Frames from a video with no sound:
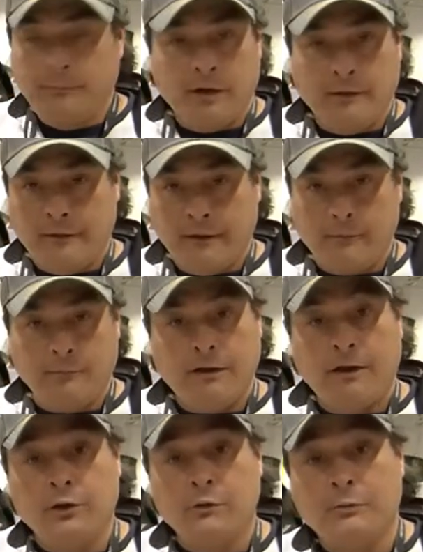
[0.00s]
or the
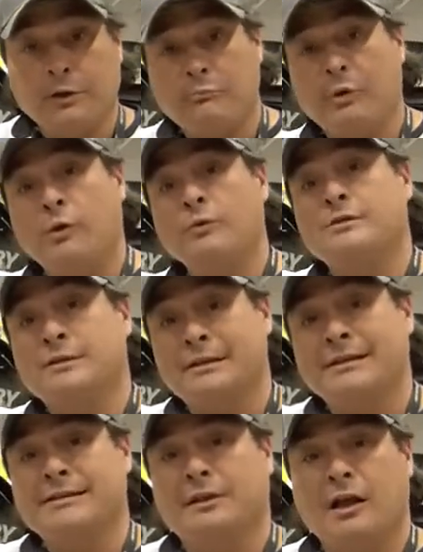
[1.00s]
aluminum boats
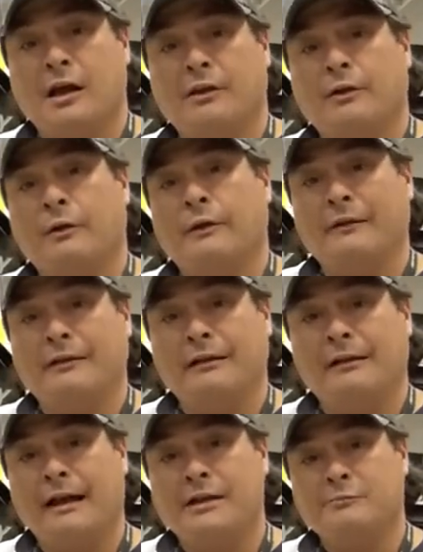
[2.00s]
is a lot lower than the
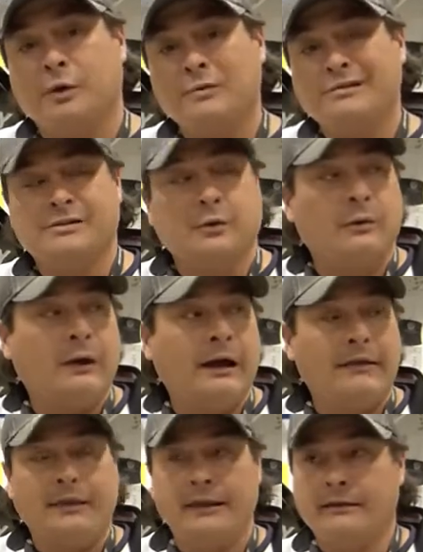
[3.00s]
glass boats. So
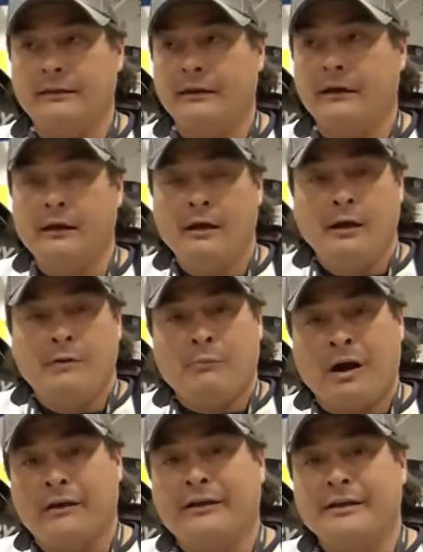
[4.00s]
I think the
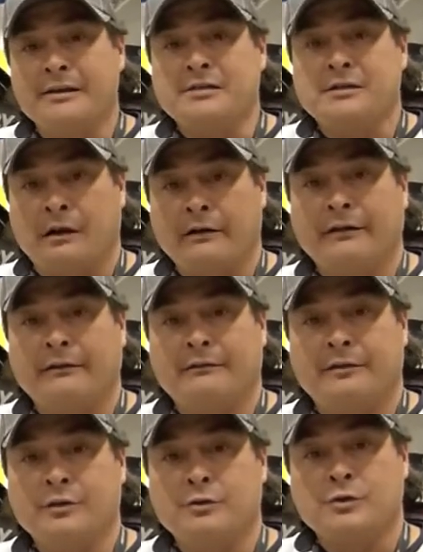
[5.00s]
market is starting
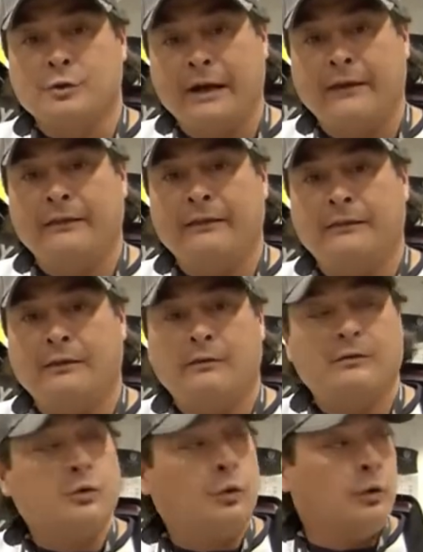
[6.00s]
to trend
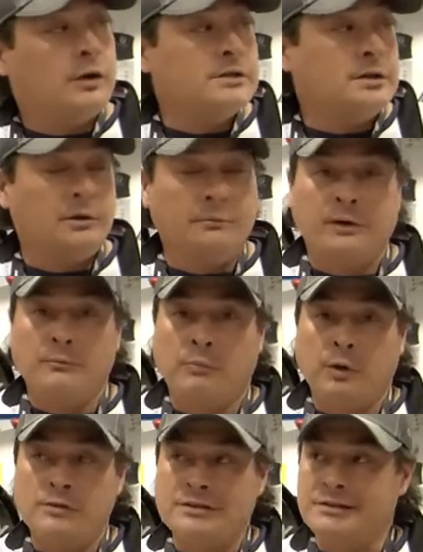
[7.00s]
towards aluminum
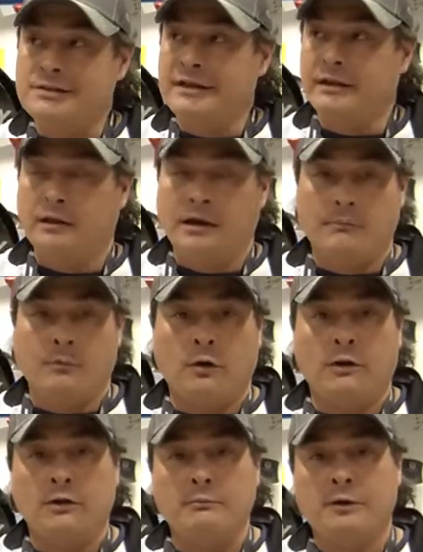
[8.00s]
boats. You see a lot
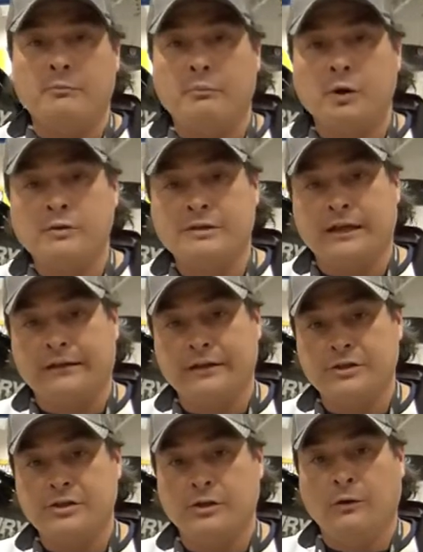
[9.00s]
more aluminum boats at
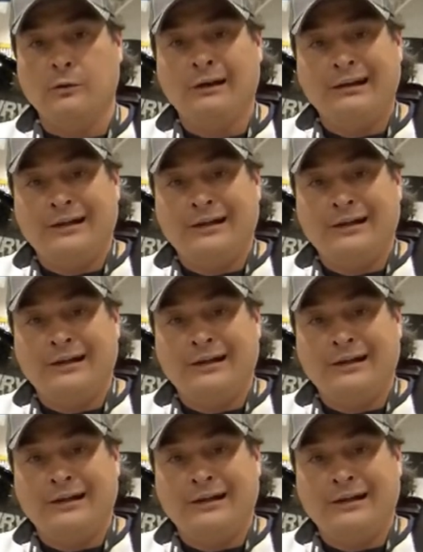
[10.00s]
this show.